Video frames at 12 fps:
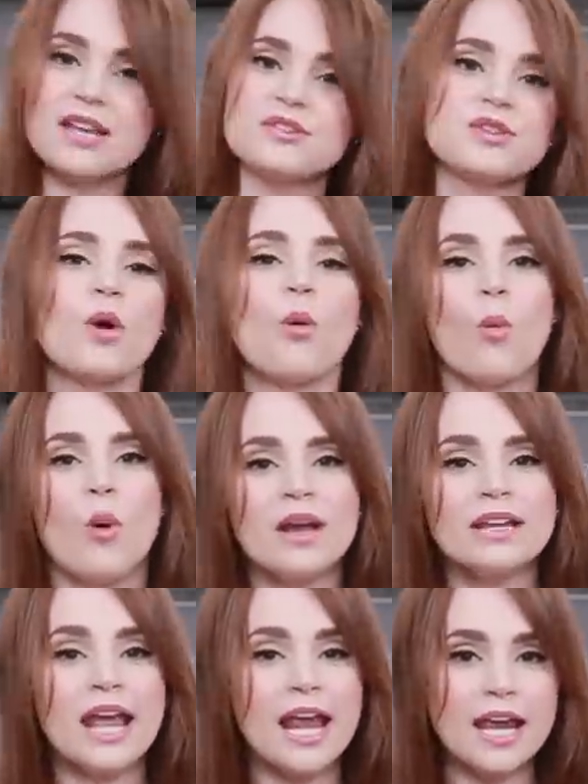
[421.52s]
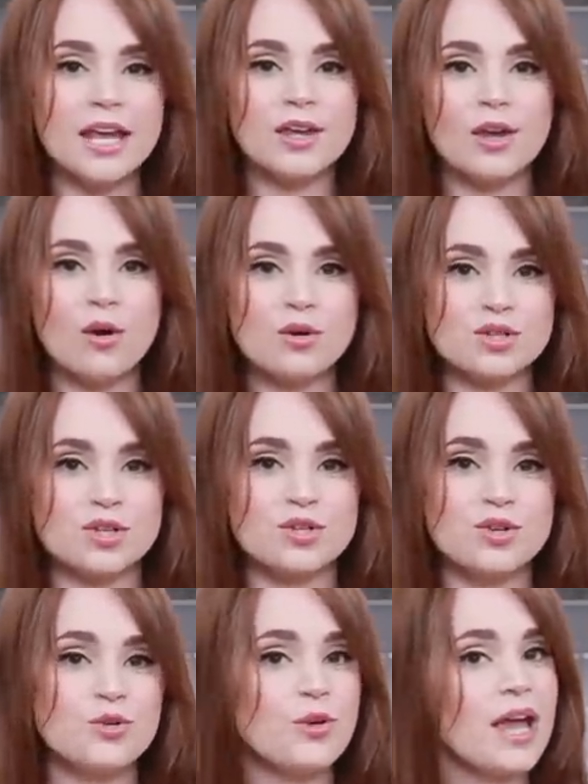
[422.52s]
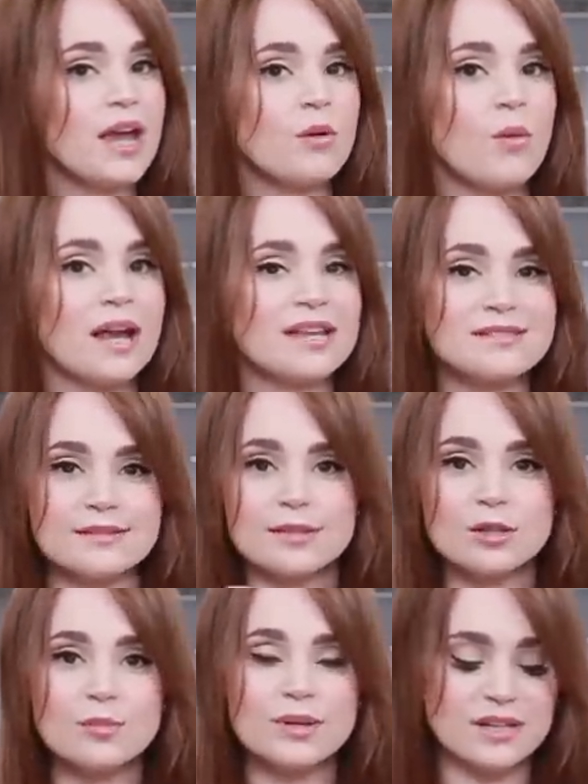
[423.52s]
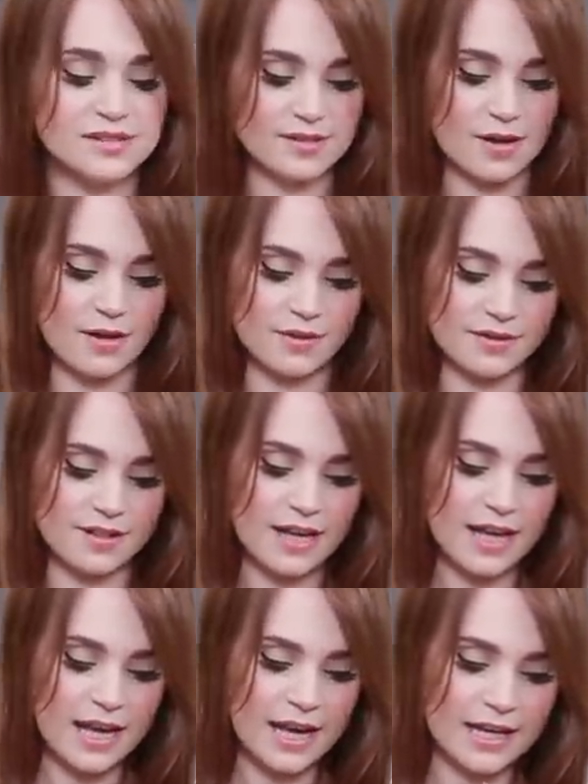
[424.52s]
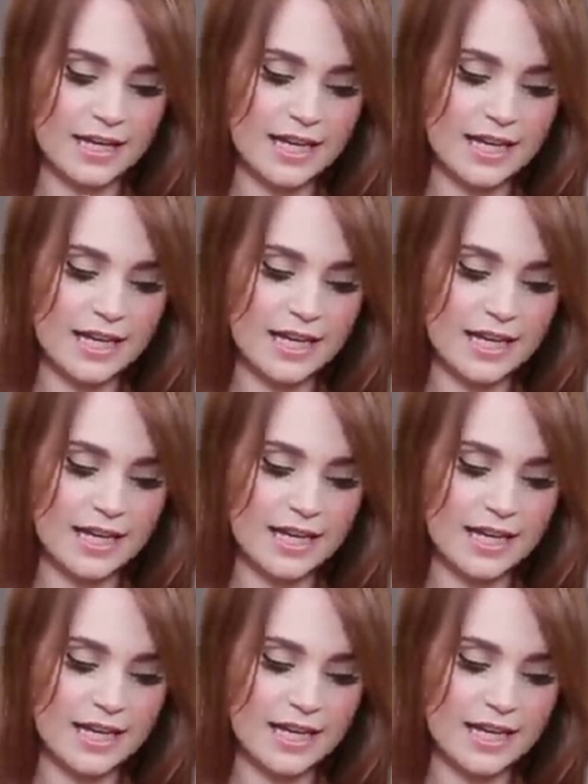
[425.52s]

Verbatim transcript: is one egg yolk to two egg whites, a little bit of salt, and